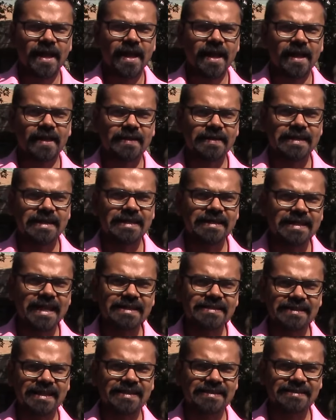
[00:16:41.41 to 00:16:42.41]
And he
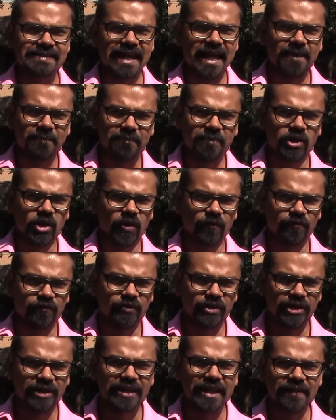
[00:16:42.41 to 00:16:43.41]
takes an example of
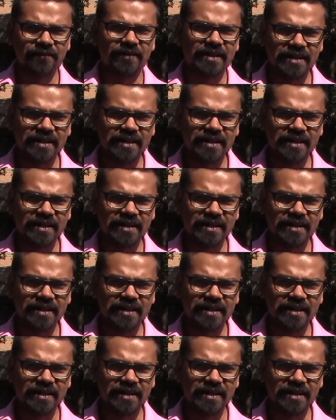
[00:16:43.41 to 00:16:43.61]
real life